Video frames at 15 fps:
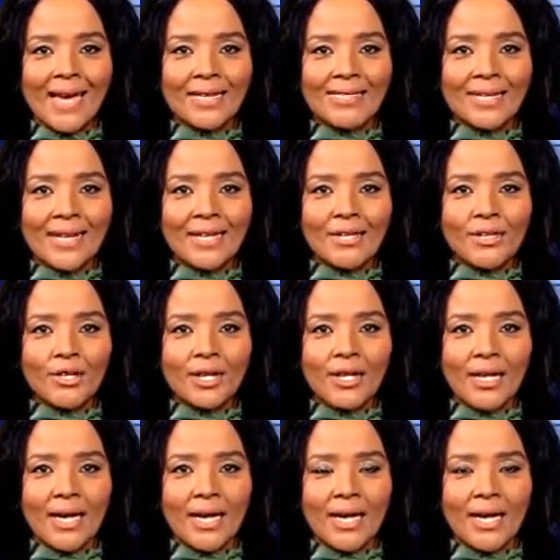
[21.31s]
Let's take a
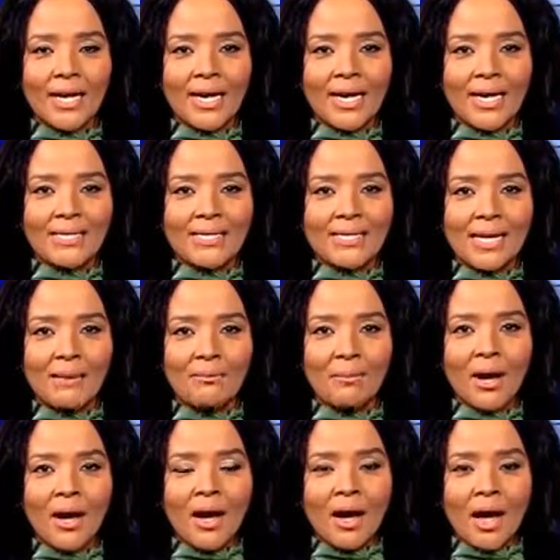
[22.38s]
look at
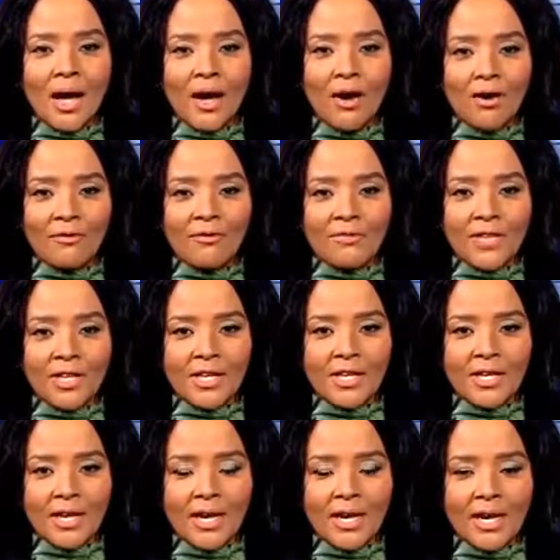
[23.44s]
some of
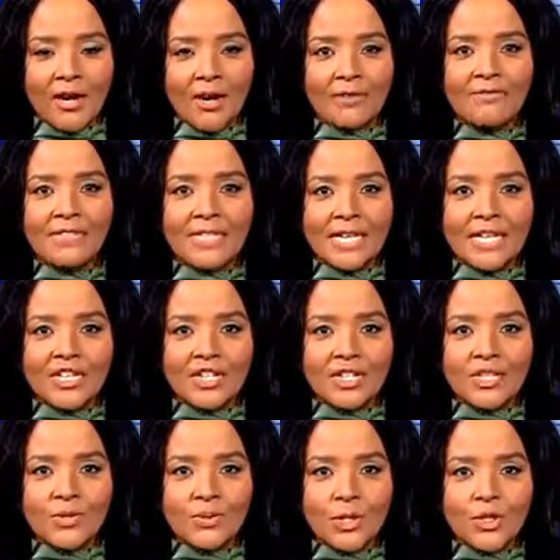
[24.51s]
the
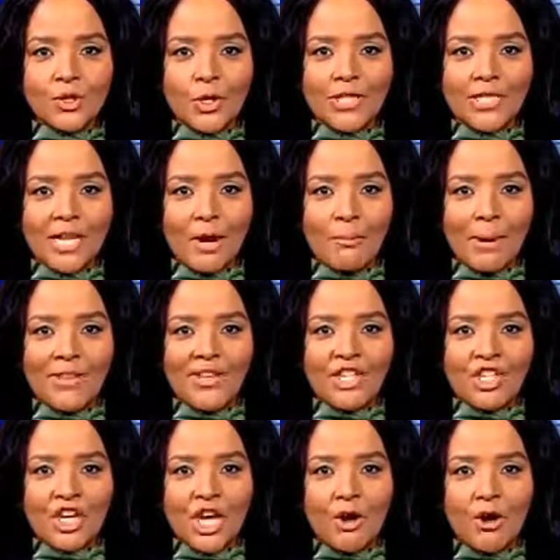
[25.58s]
conversations. We're joined now by
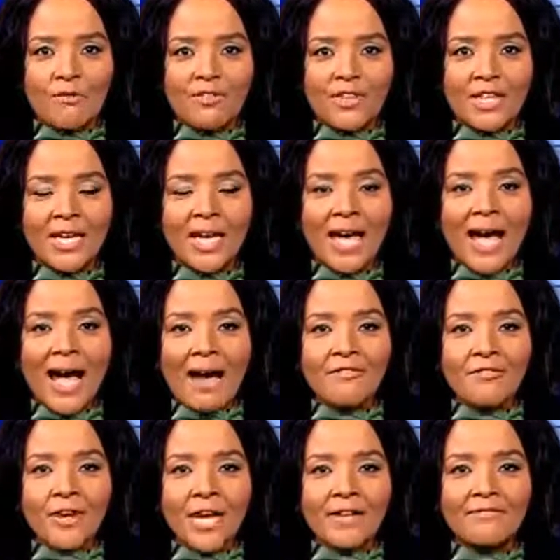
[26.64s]
the chair of the
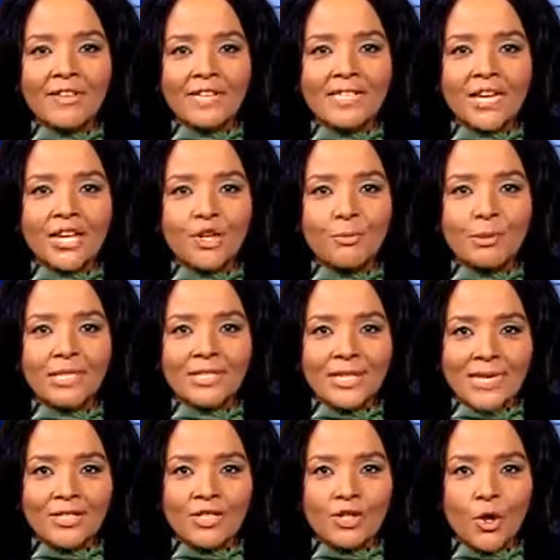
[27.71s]
Africa Investor, Hubert
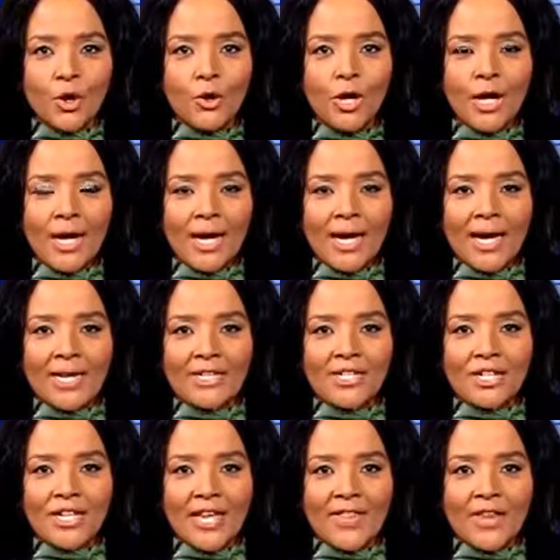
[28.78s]
Danso,
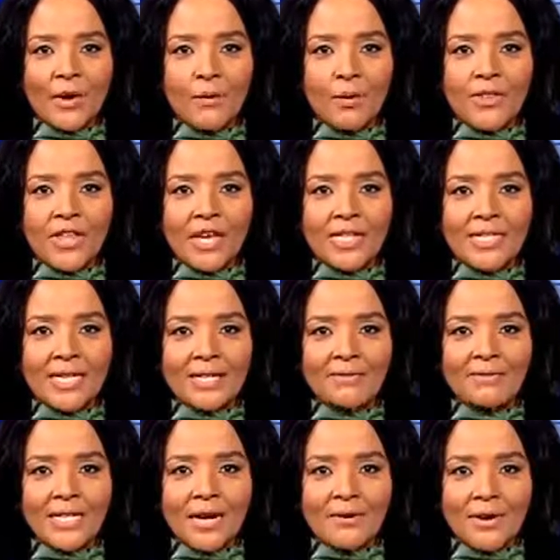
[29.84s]
together with the
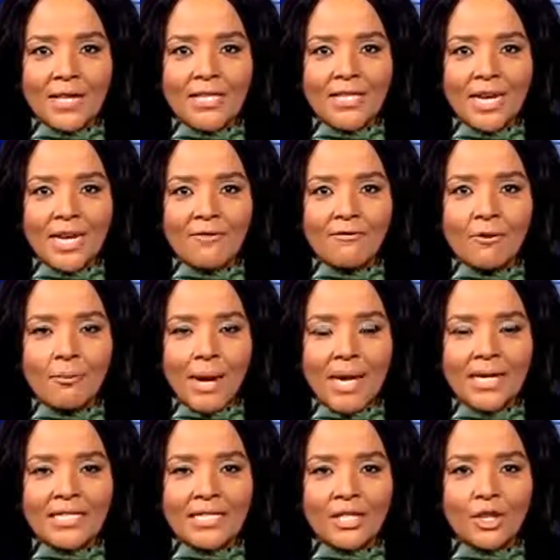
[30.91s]
executive director for
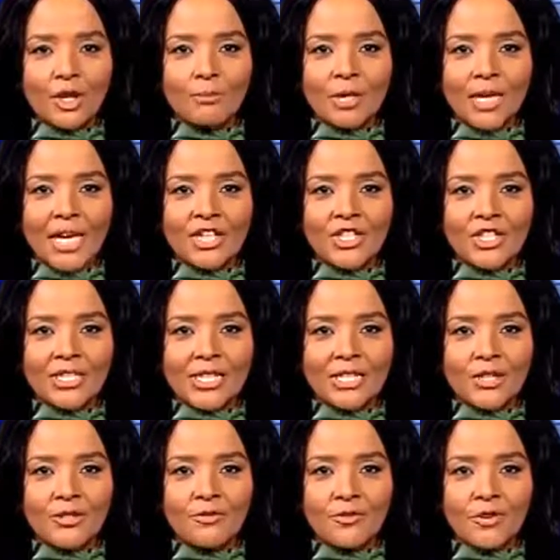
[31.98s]
marketing and communications
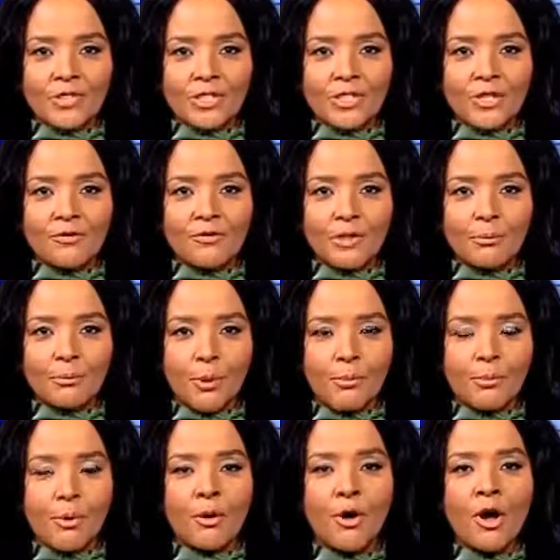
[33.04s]
at the University of
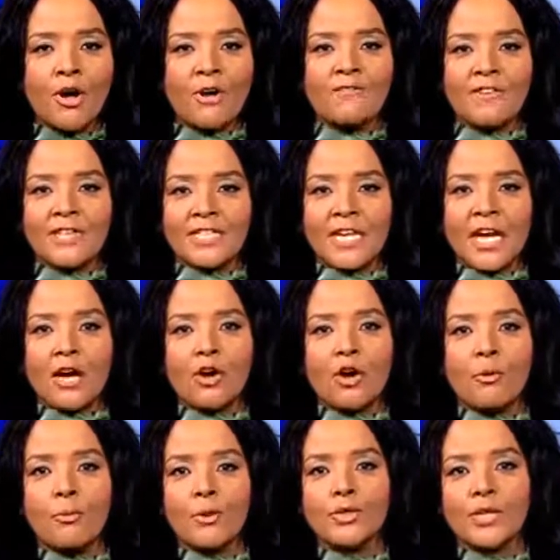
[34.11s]
Limpopo, Vita
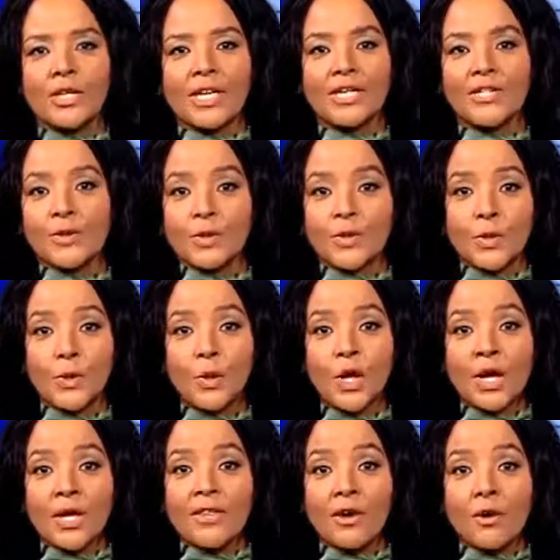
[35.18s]
Khomosana. He's also
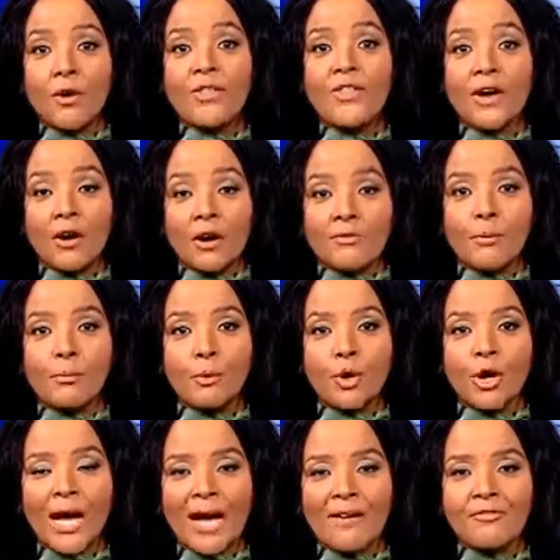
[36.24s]
the author of a
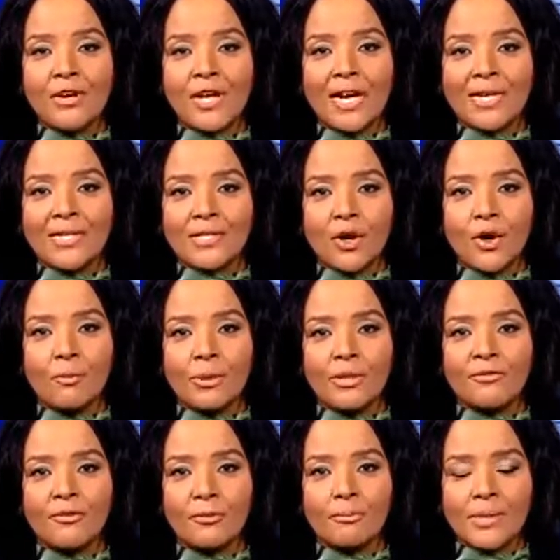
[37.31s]
book, Africa is
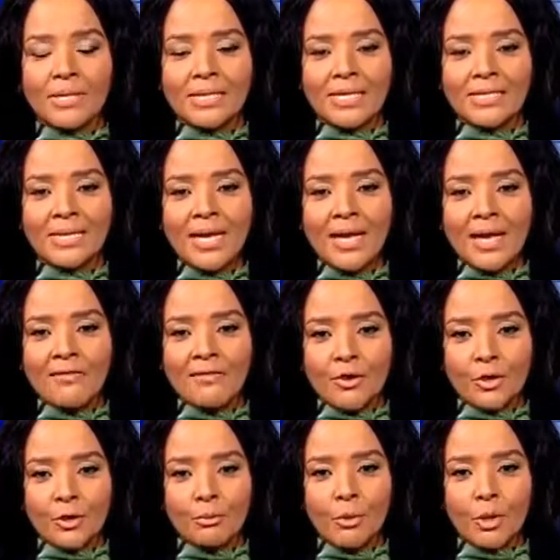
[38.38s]
Open for Business. A
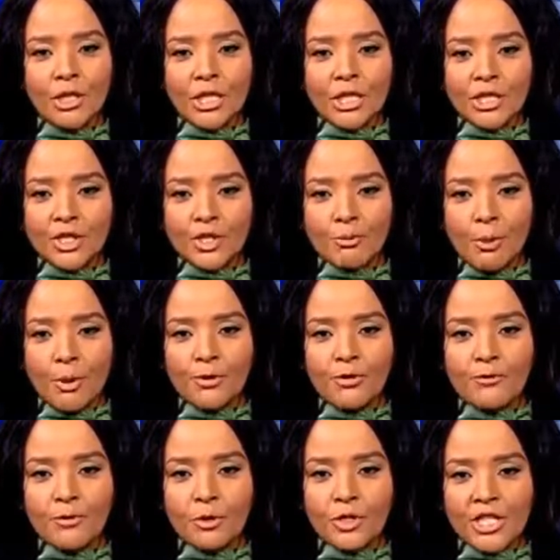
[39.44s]
very good morning to
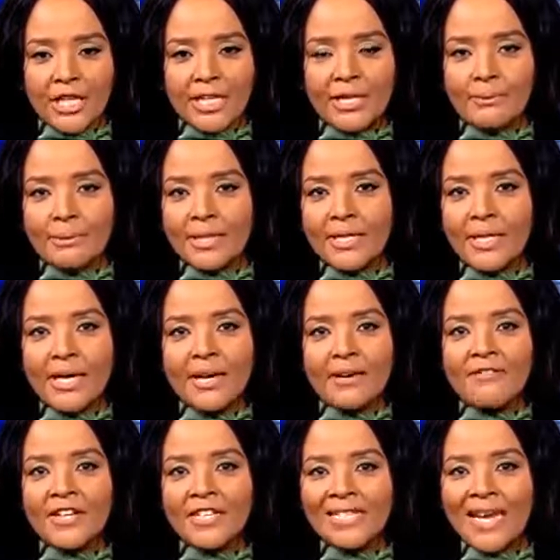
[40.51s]
both of you gentlemen.
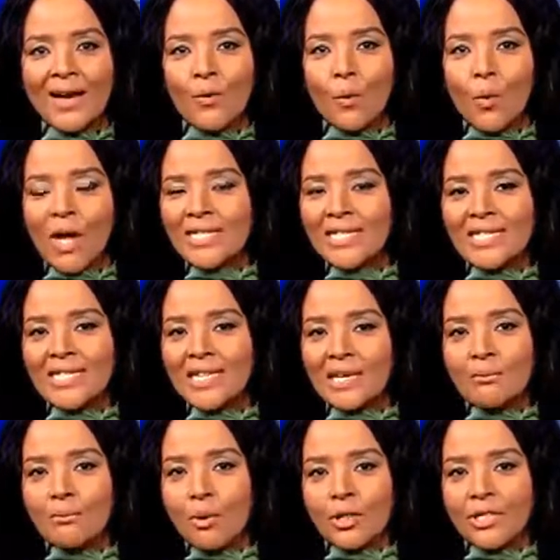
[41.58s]
Victor, what is the
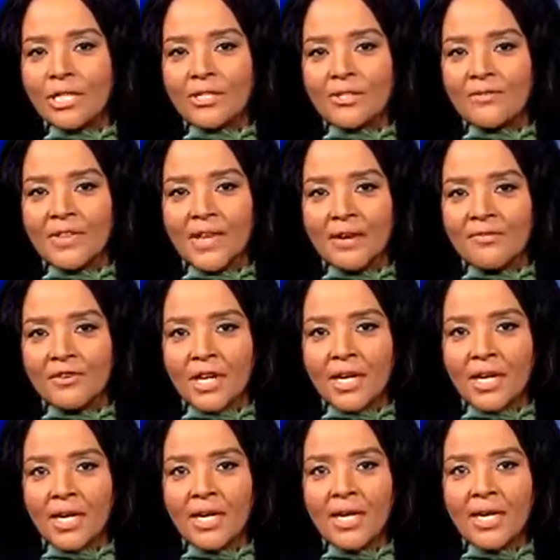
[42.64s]
importance of the
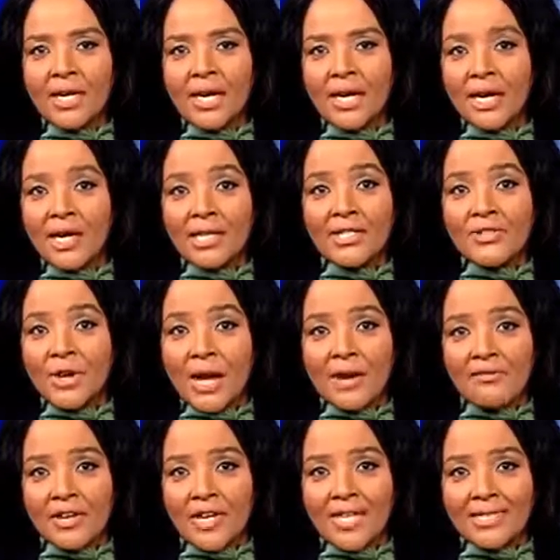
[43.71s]
Africa
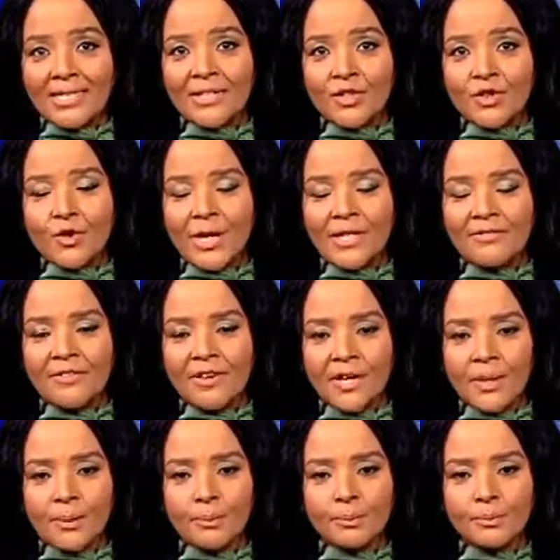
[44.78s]
Intra-African Trade
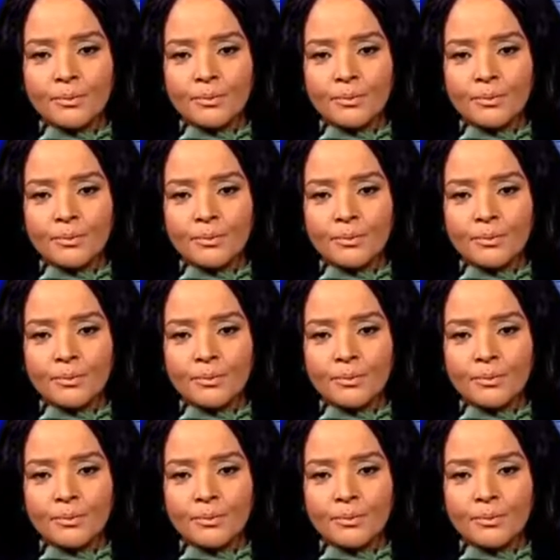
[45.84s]
Fair?